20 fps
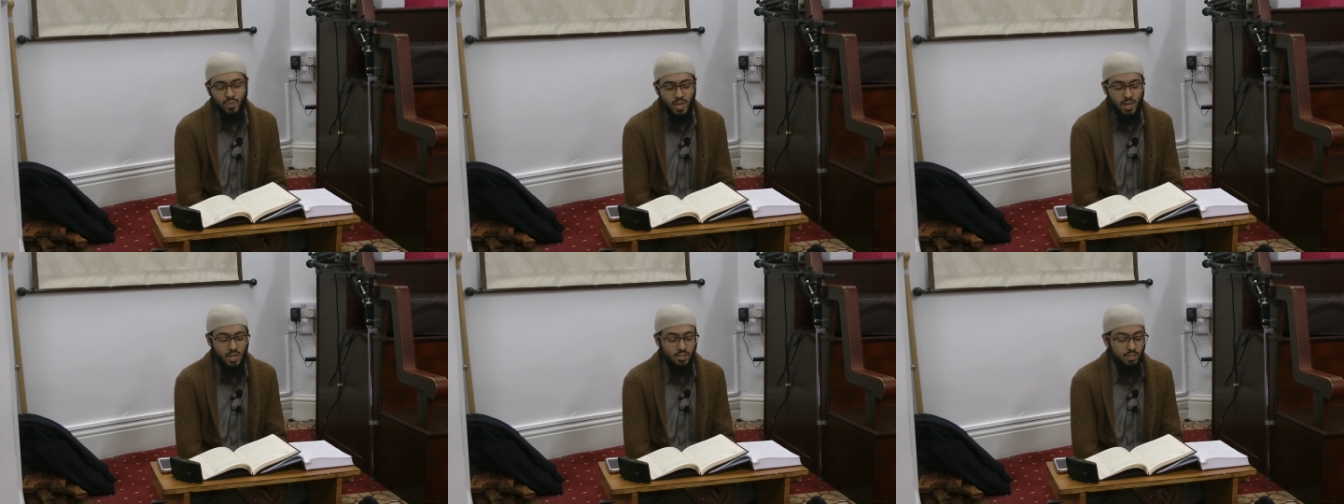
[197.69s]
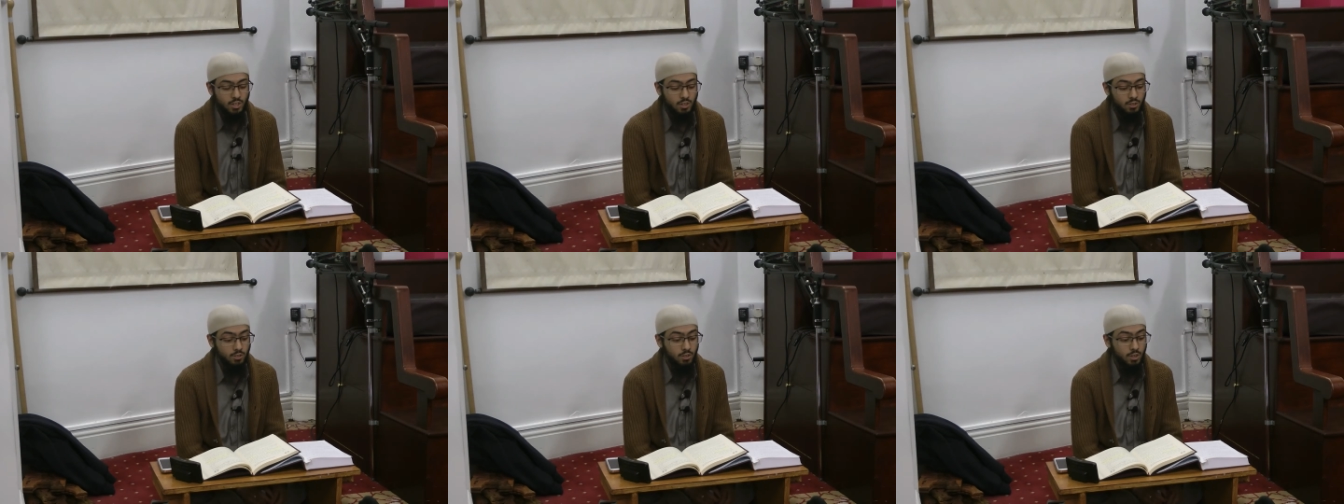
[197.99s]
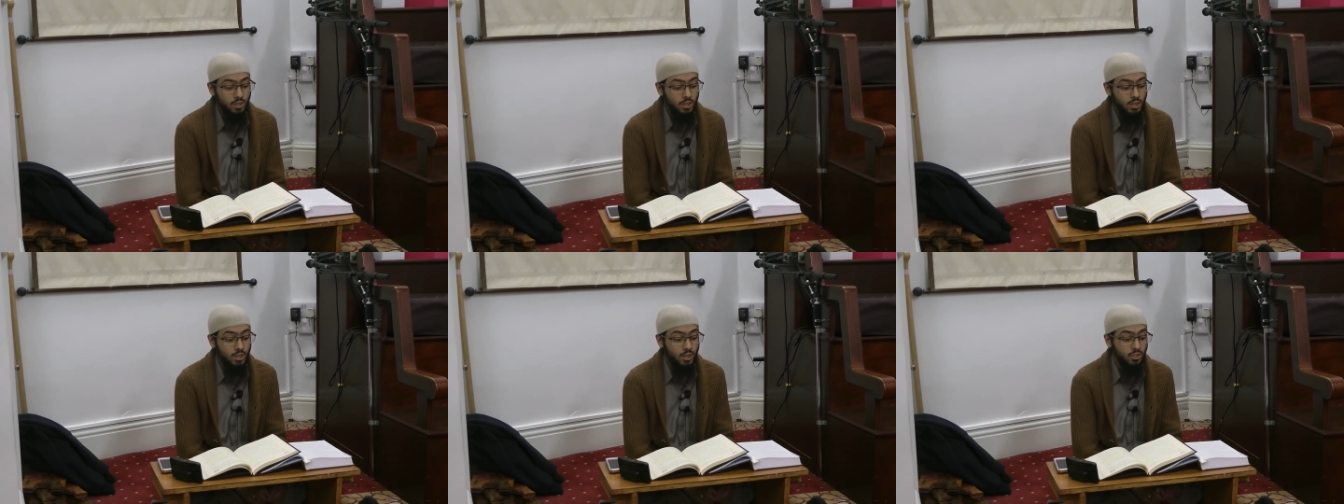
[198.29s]
And I said,
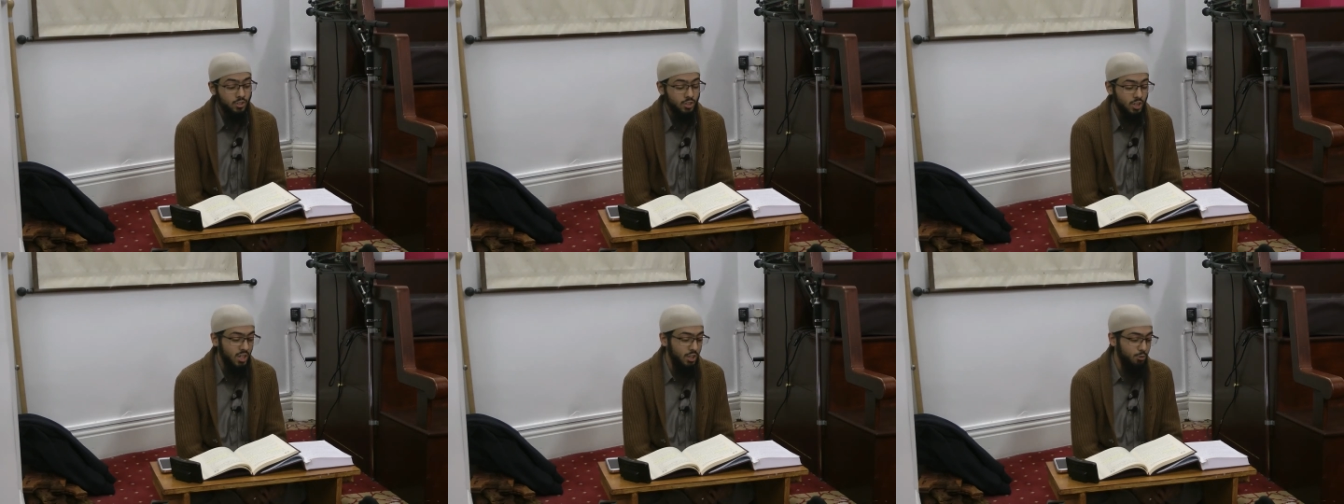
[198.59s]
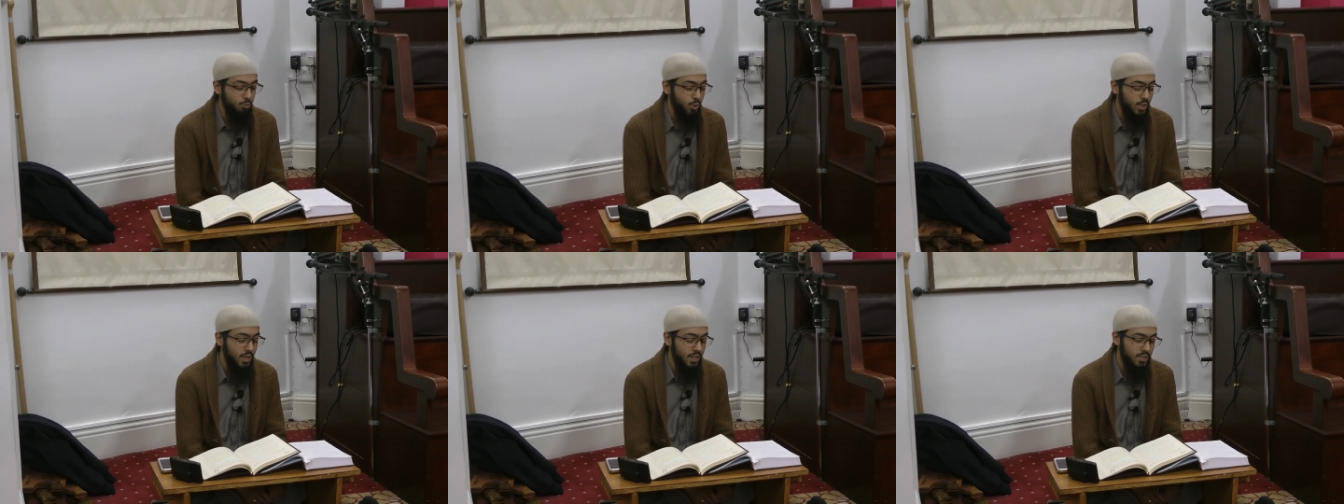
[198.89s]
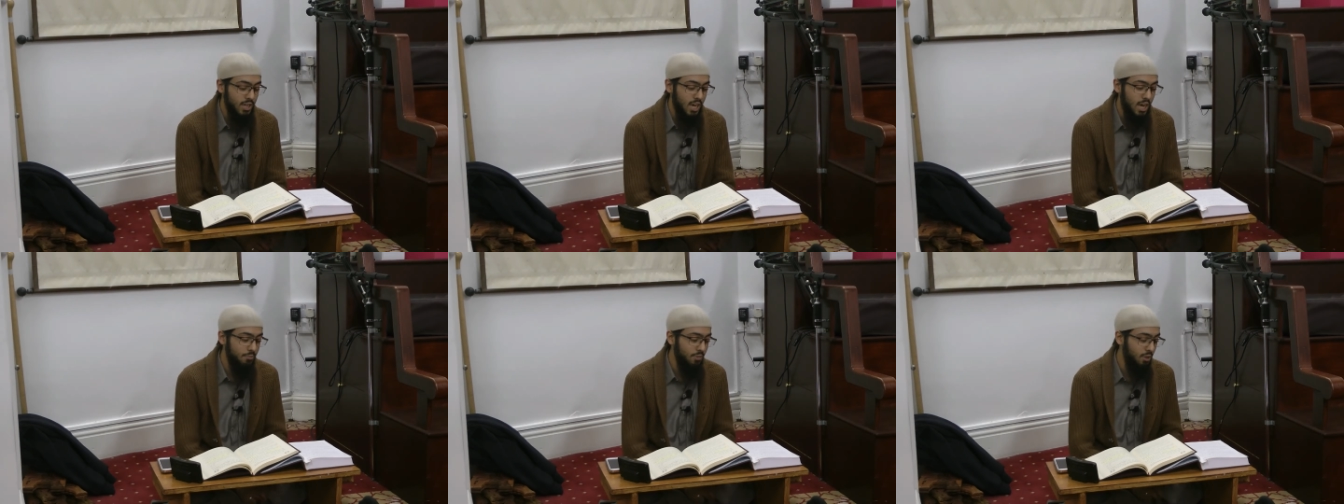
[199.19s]
inshallah, if we get
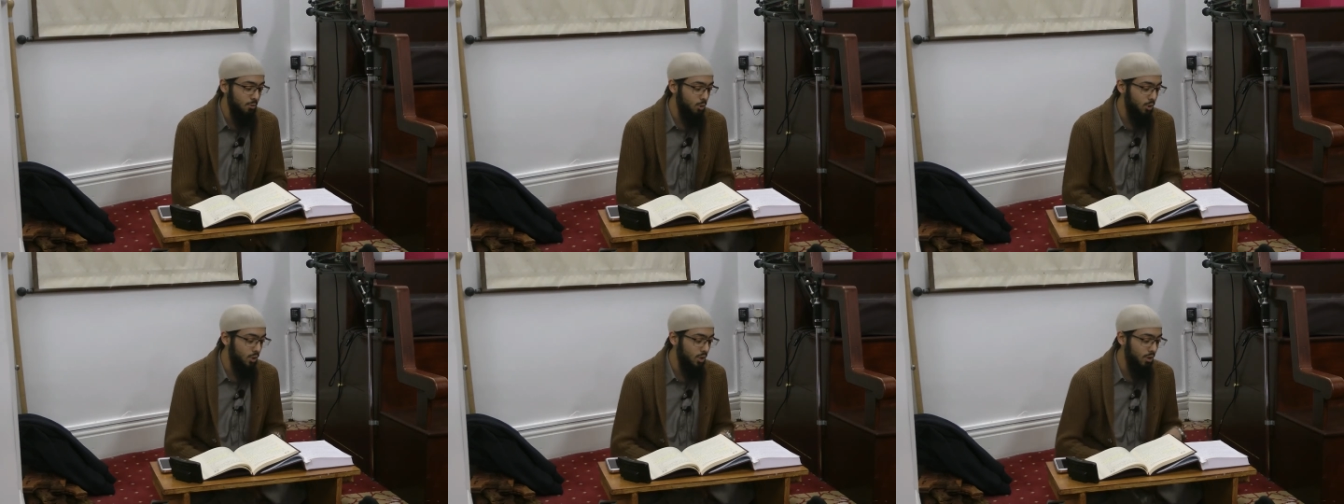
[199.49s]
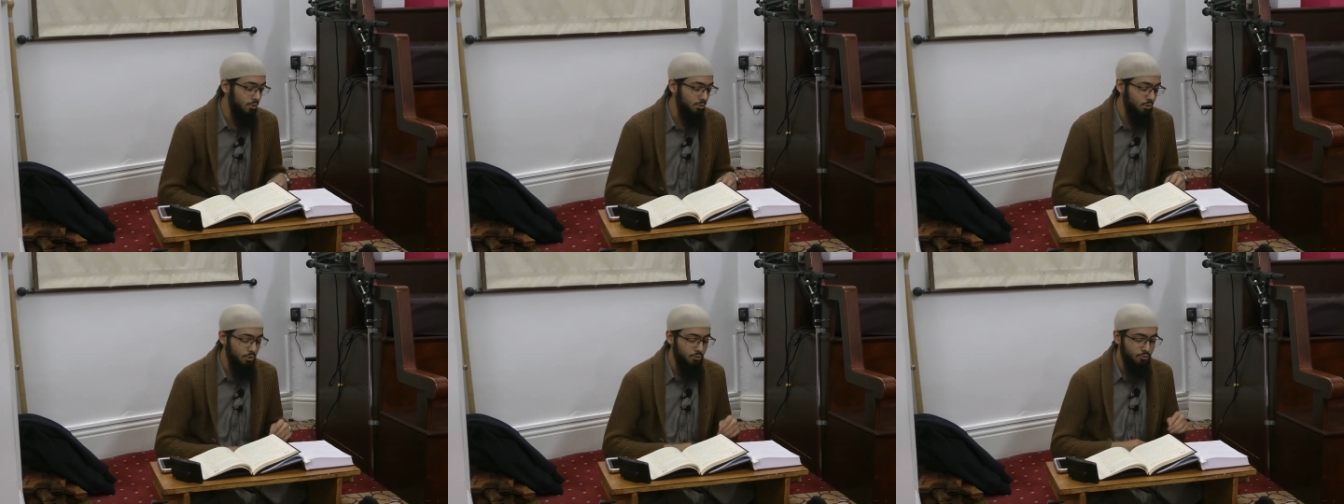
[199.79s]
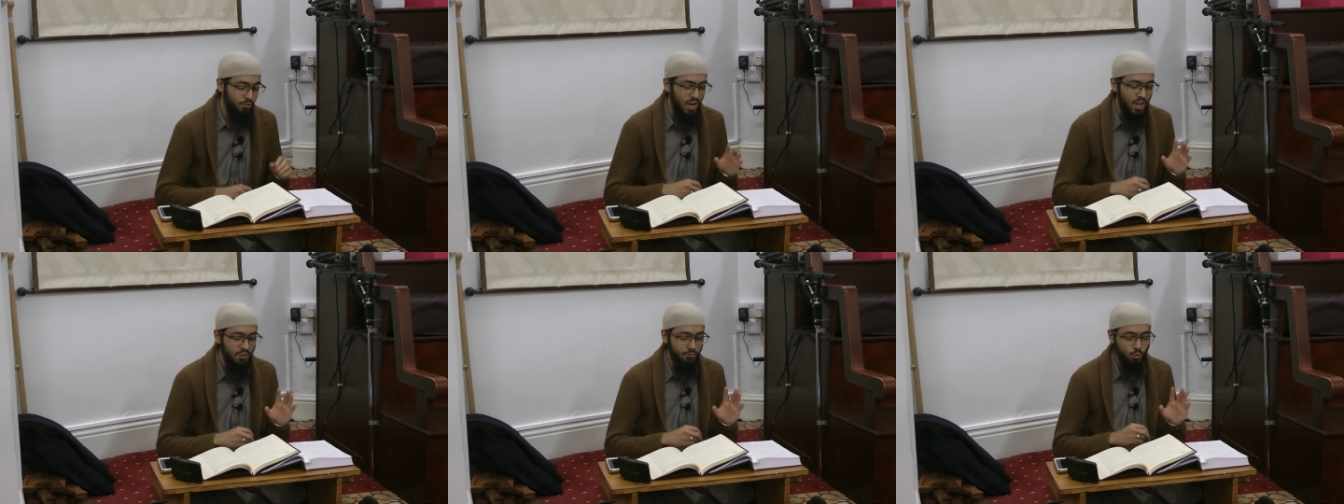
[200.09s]
time, then we'll go through
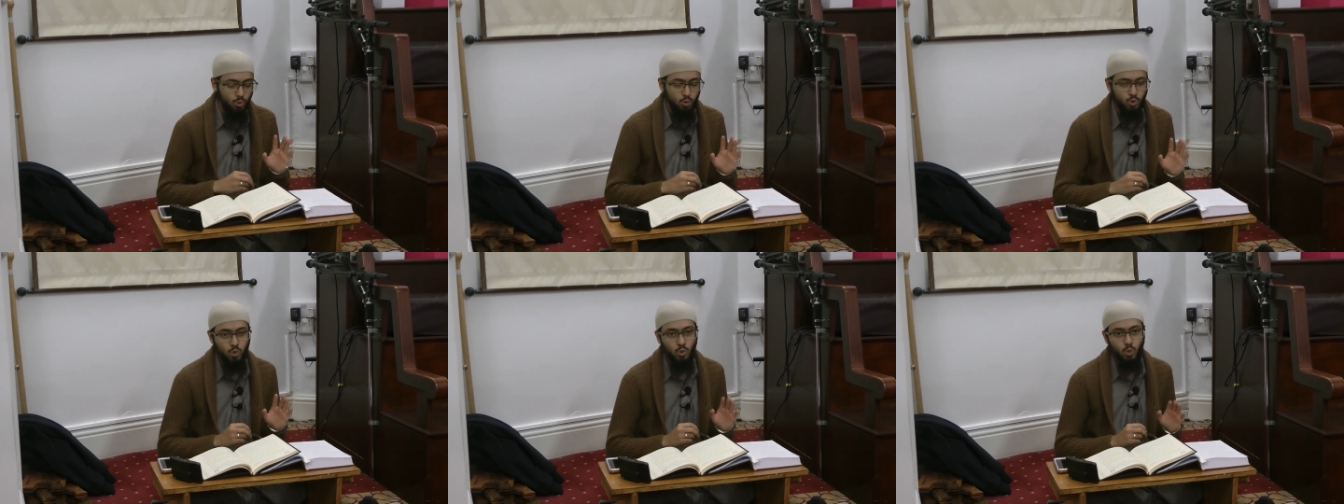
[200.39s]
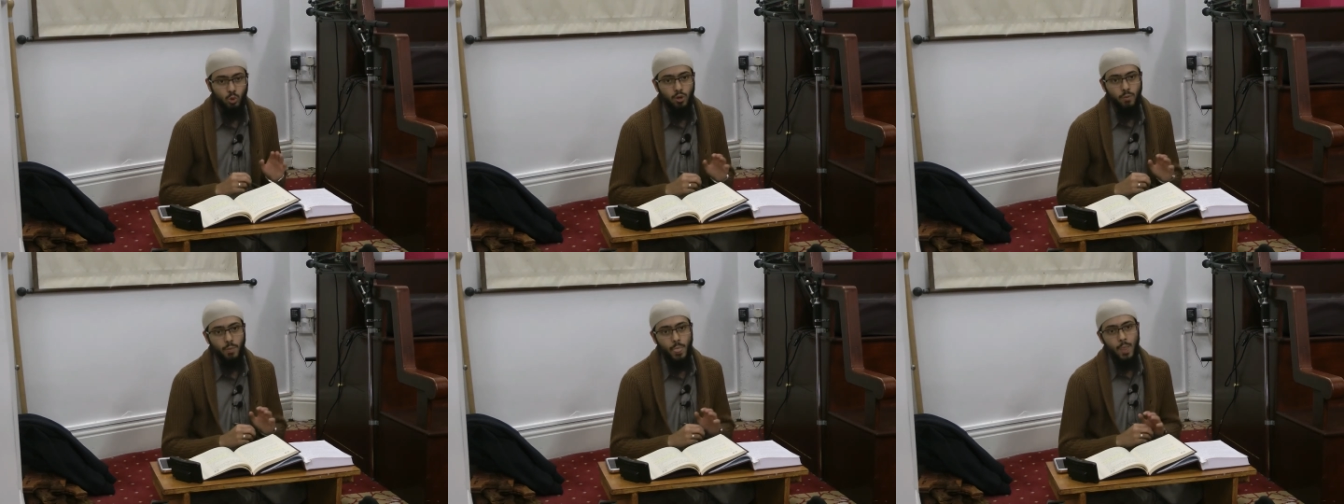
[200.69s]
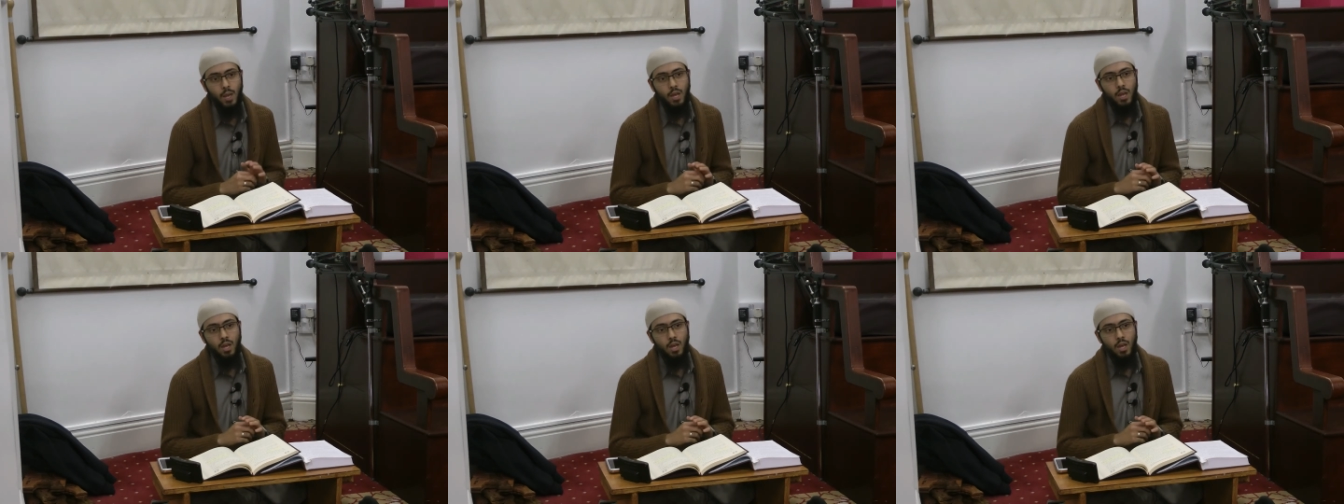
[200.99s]
five usul,